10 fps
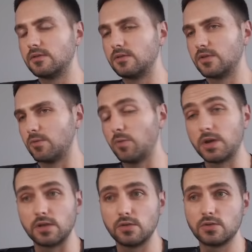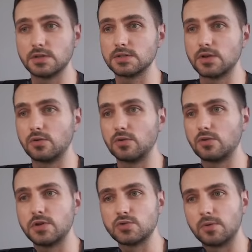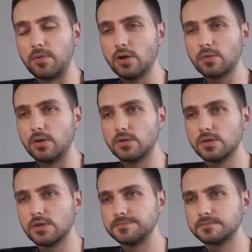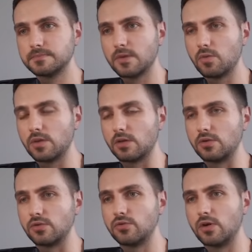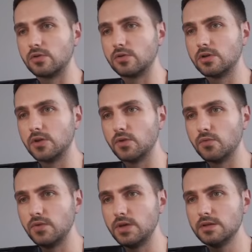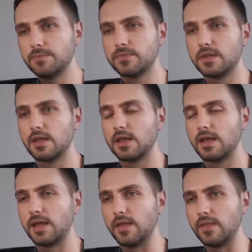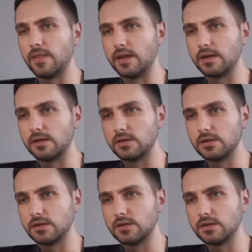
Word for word: So what we can do is go into visual block mode with control V and then